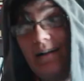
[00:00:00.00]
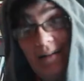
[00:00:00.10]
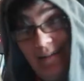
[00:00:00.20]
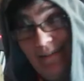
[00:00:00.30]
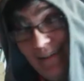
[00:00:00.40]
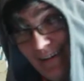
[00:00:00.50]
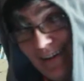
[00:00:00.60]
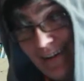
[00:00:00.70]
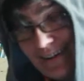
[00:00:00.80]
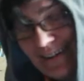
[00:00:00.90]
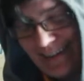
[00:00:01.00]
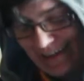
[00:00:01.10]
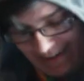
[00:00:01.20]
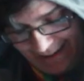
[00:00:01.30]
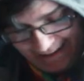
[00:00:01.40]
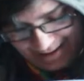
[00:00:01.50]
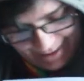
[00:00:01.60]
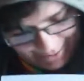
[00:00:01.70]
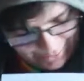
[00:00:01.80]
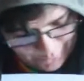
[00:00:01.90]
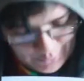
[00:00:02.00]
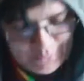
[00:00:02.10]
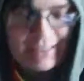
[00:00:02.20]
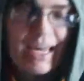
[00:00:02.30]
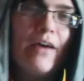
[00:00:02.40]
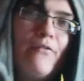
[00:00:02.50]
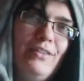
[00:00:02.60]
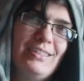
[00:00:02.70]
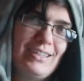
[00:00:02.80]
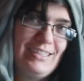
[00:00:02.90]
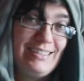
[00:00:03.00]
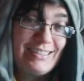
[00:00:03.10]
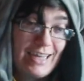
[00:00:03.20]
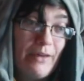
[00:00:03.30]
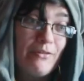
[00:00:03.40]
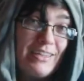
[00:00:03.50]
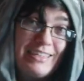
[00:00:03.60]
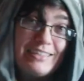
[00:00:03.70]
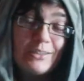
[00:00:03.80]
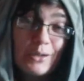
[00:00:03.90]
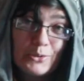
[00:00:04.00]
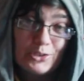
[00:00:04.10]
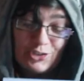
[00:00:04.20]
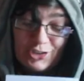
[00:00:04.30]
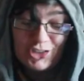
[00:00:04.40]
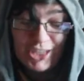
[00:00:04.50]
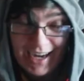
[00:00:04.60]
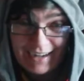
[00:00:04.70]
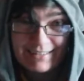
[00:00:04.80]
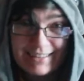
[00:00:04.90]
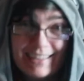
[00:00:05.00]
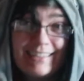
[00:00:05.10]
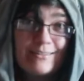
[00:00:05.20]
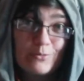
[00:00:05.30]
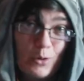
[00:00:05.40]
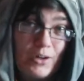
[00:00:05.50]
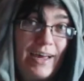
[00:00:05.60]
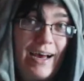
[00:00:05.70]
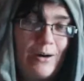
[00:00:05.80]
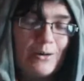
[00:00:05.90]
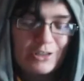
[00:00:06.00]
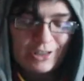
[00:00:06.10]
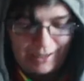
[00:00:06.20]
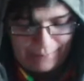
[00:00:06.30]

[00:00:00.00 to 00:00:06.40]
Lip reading: a lot. So definitely, definitely go check this one out,